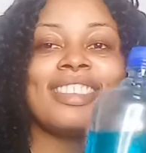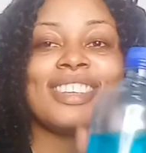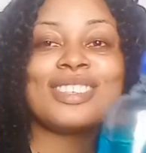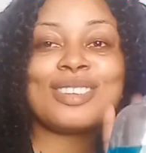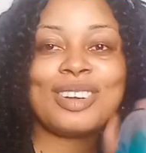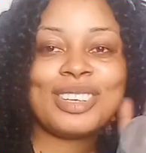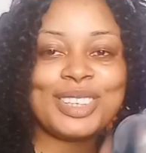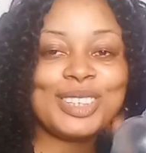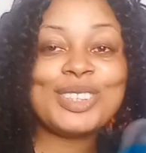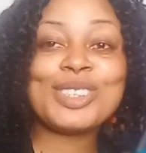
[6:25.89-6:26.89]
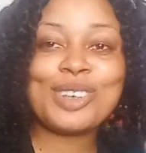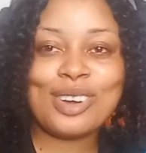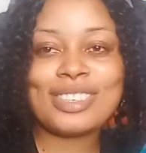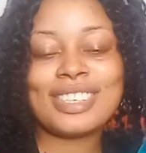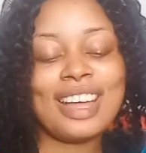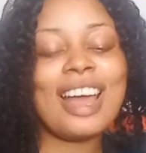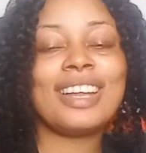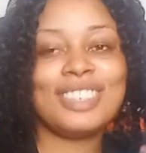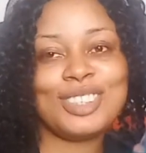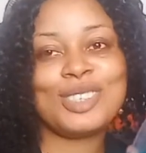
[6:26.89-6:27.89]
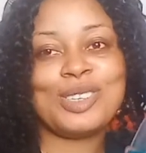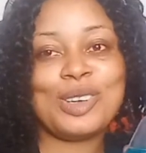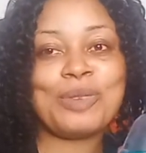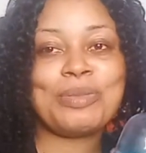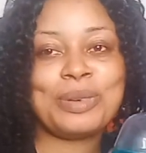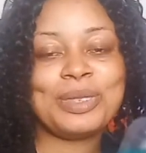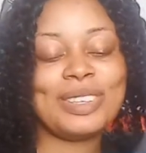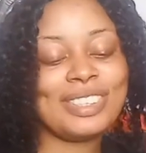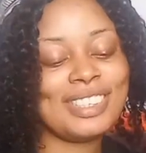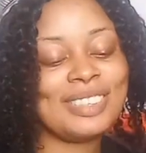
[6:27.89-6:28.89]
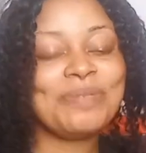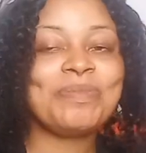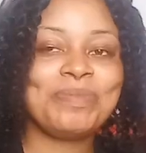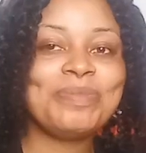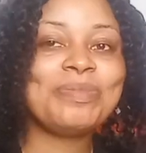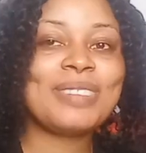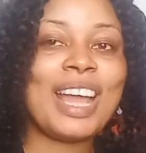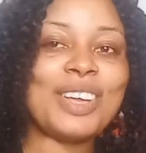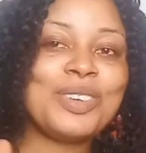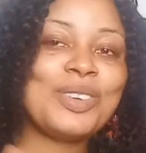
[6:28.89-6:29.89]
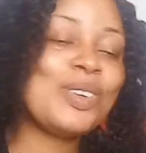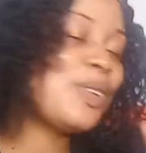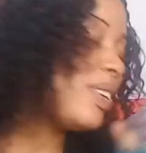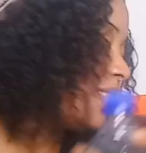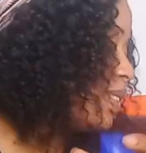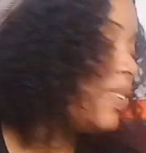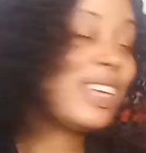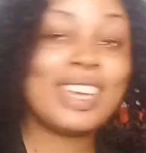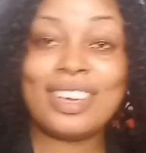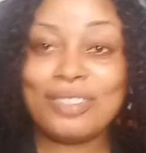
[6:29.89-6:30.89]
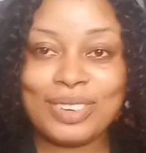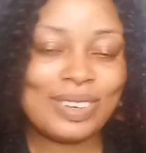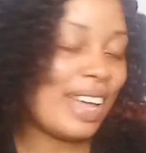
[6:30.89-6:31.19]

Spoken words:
This oil, you should consider adding it to your products. And you know what to give you.